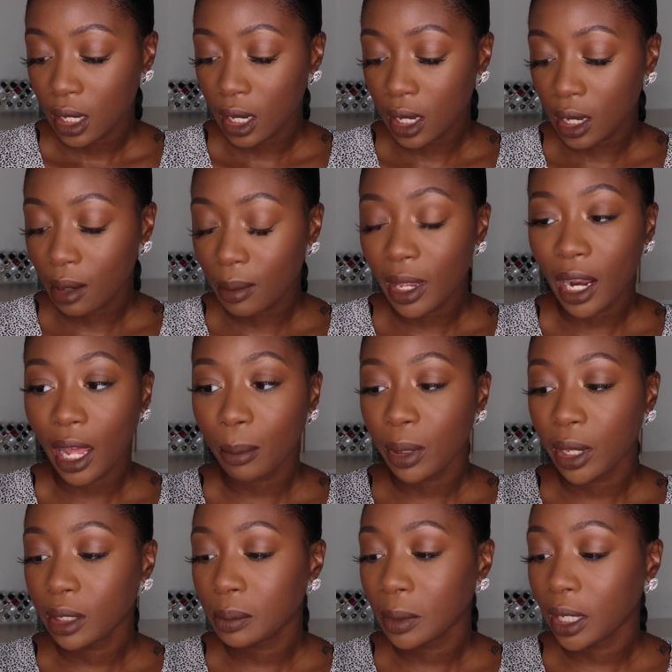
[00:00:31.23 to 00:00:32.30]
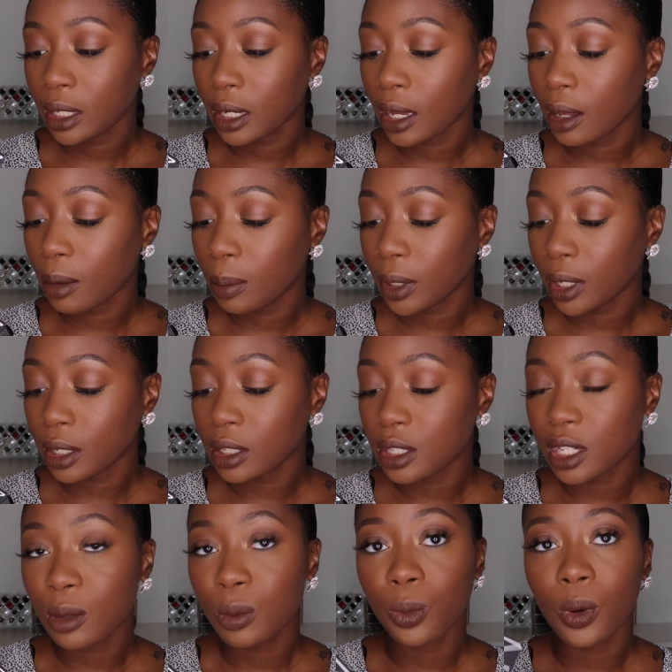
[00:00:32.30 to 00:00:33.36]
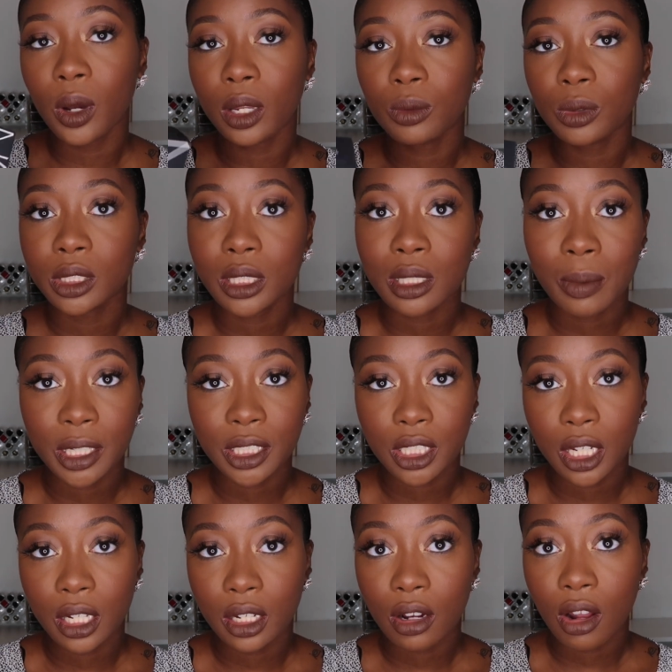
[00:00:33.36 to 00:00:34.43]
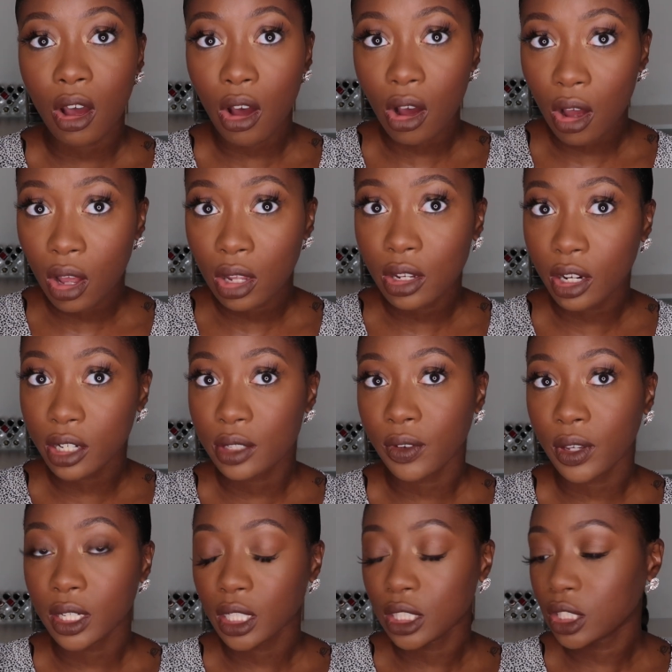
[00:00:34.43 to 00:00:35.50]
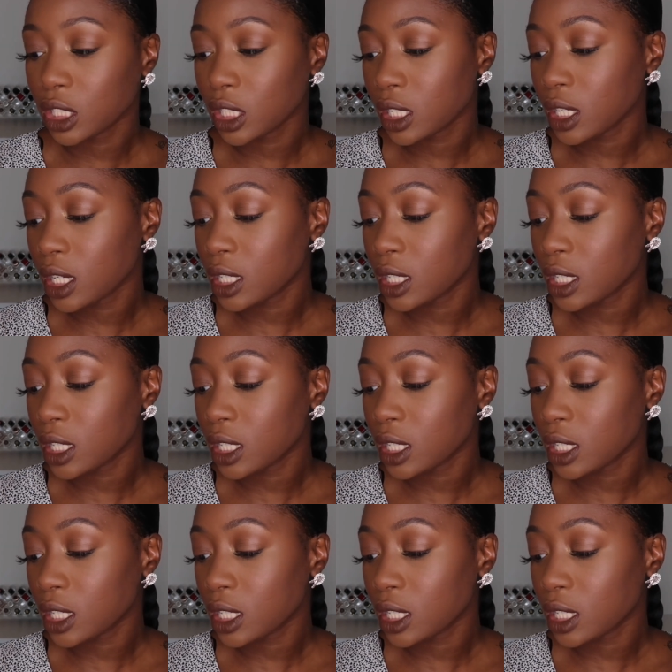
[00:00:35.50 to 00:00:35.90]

and I picked mine up in Deep 1, which is my shade in all NARS foundations.